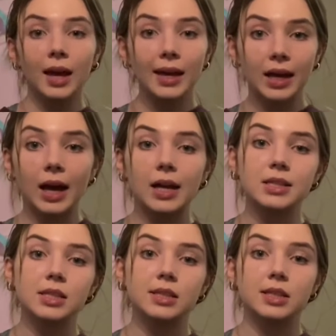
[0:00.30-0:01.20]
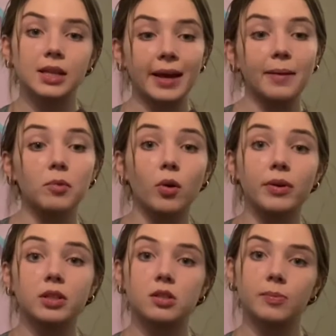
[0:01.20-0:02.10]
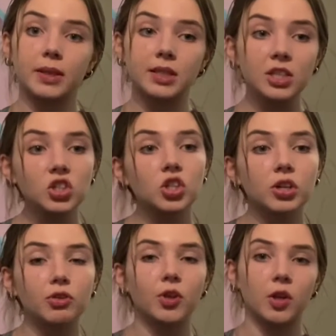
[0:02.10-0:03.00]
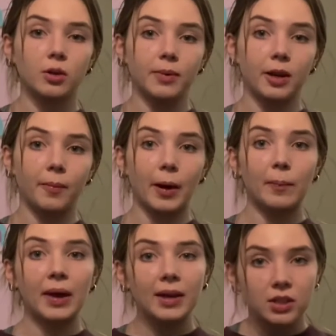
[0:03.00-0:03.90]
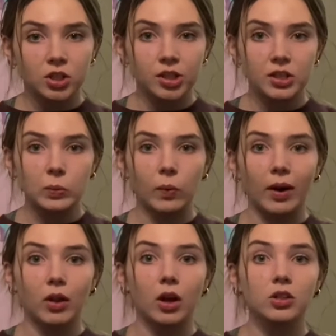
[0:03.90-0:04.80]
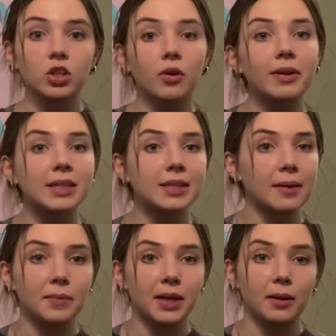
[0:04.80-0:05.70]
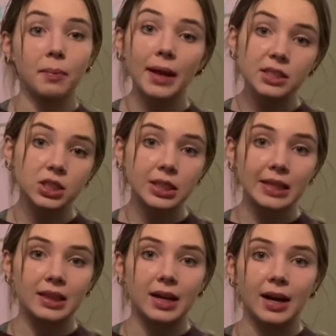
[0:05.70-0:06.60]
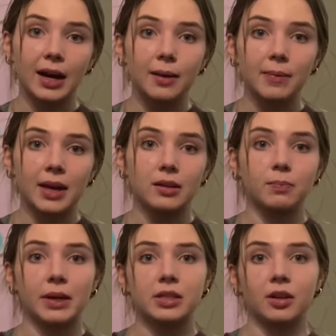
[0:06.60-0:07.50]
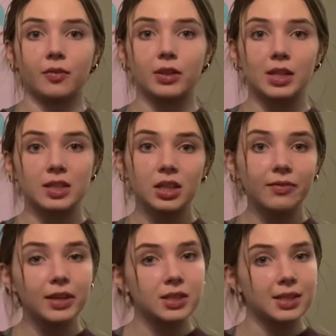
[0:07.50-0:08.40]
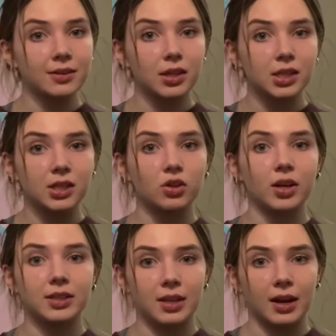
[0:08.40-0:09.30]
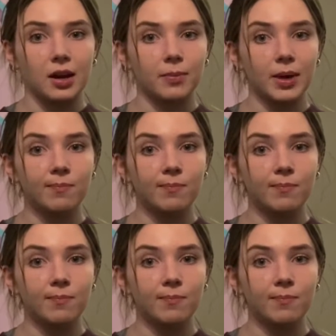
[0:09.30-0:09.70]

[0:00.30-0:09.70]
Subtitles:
guys, today I'm going to be teaching you a little bit about pedigrees while also examining a pedigree that I made based off of the TV series Grey's Anatomy.